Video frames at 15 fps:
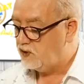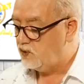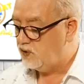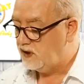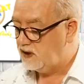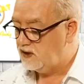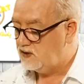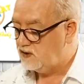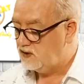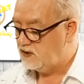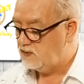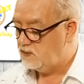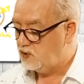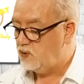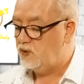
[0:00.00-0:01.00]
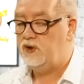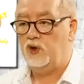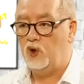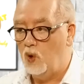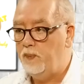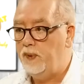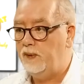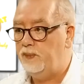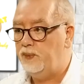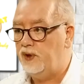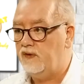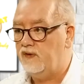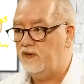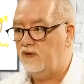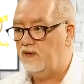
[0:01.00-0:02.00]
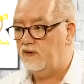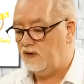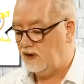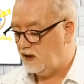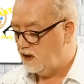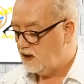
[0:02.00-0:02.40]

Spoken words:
go into the open prisons,